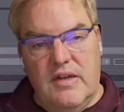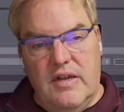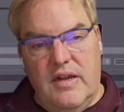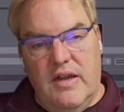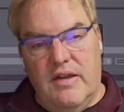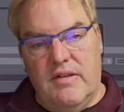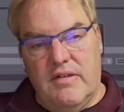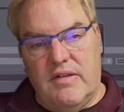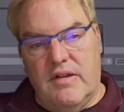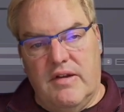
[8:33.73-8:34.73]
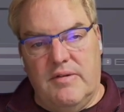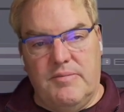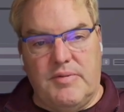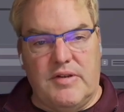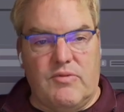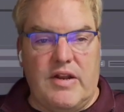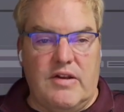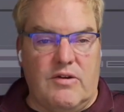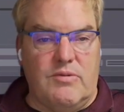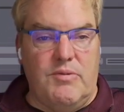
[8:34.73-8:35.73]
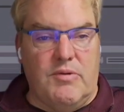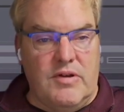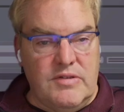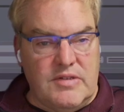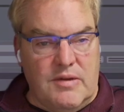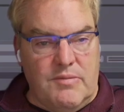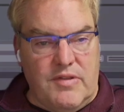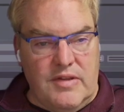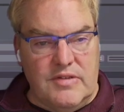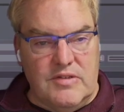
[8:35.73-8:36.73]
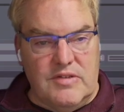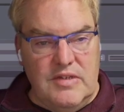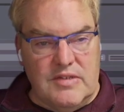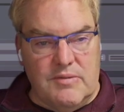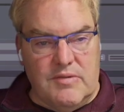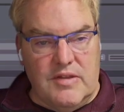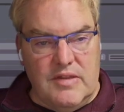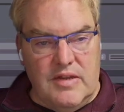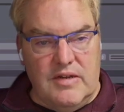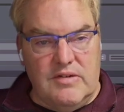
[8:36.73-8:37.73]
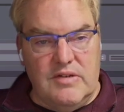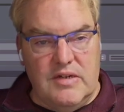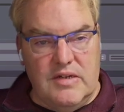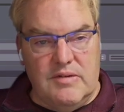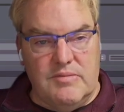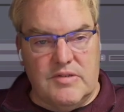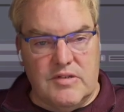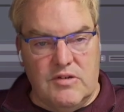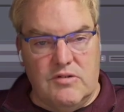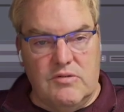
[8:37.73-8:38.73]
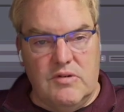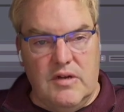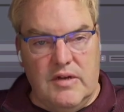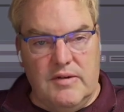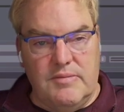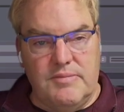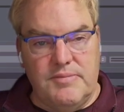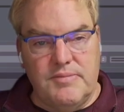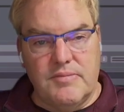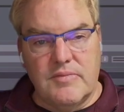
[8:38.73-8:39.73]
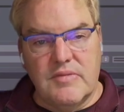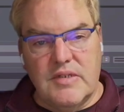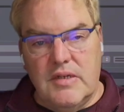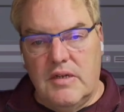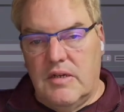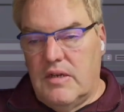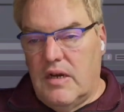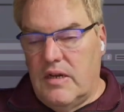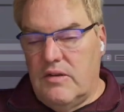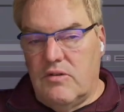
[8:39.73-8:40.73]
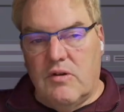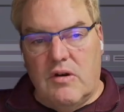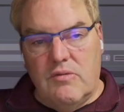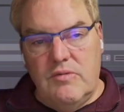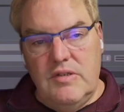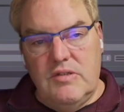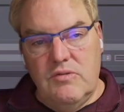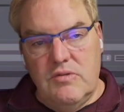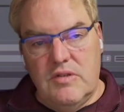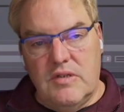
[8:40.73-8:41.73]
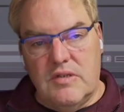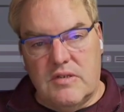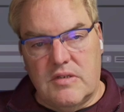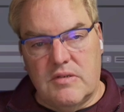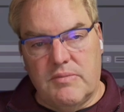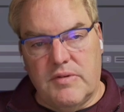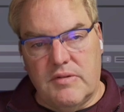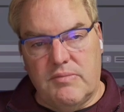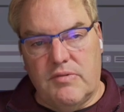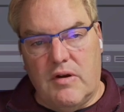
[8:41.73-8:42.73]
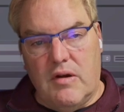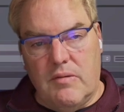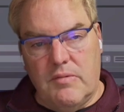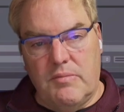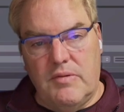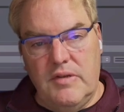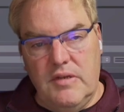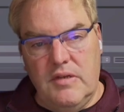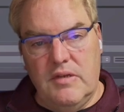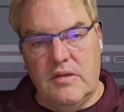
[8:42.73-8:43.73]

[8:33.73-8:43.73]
And but right now we want something to see something there, so I don't know how we do this, but probably